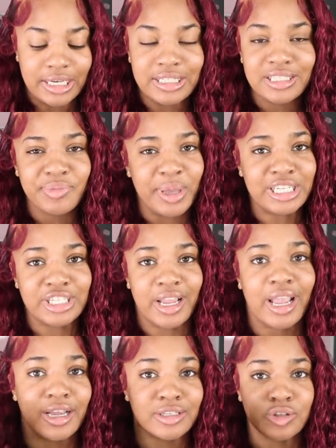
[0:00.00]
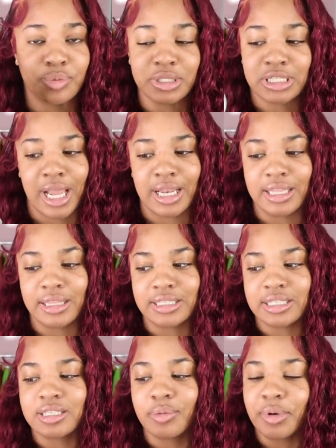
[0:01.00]
It just makes your hair super shiny.
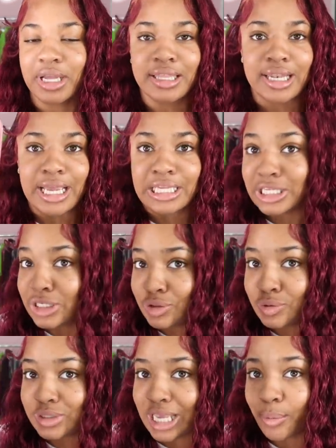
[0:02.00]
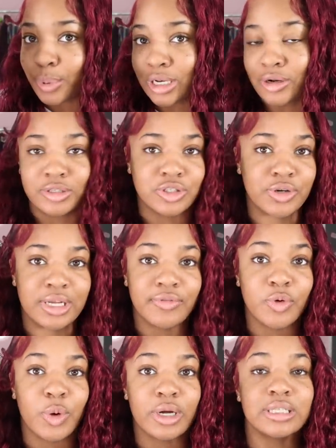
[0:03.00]
This is the brand that I use. I'll put it on the screen,
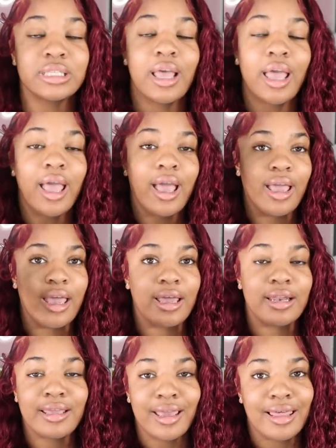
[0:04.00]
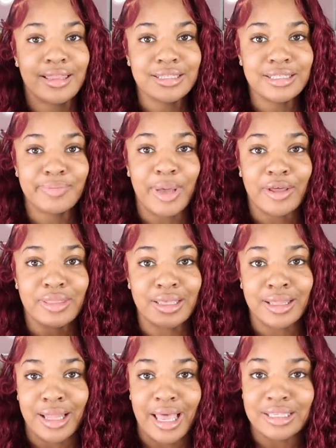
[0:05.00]
of course. And yeah, this is about
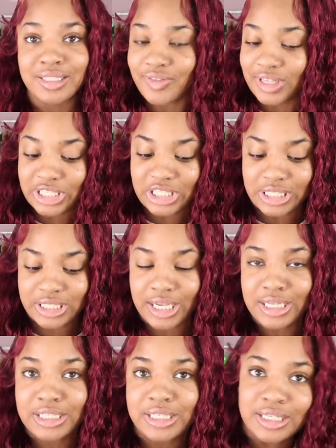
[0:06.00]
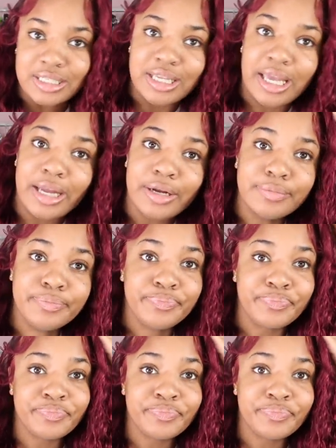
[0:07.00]
the last finishing touch to this hair.